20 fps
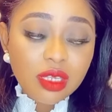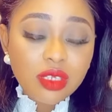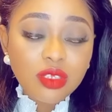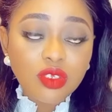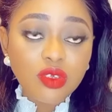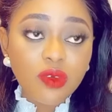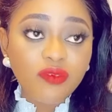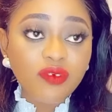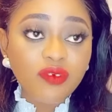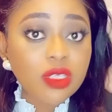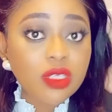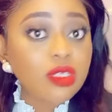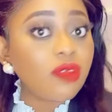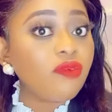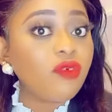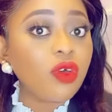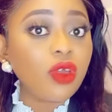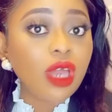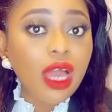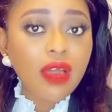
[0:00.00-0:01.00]
So first of
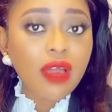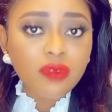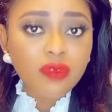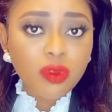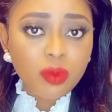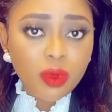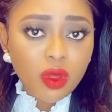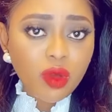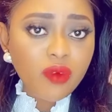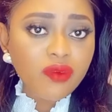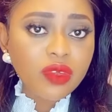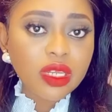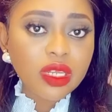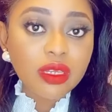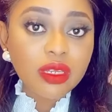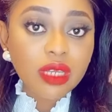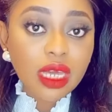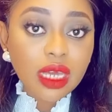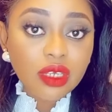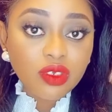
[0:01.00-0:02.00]
all, you have to be over
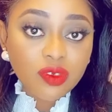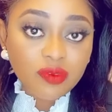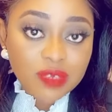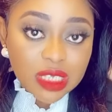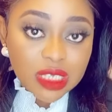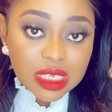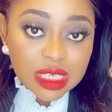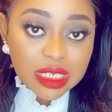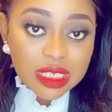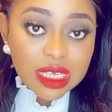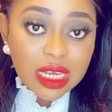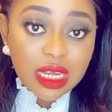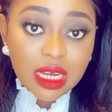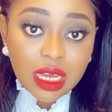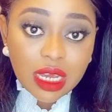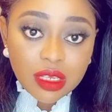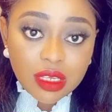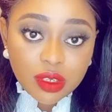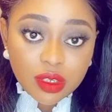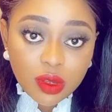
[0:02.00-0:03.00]
the age of 16
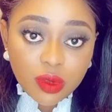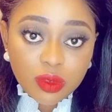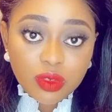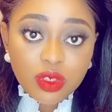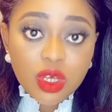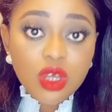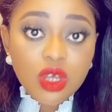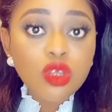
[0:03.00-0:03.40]
years old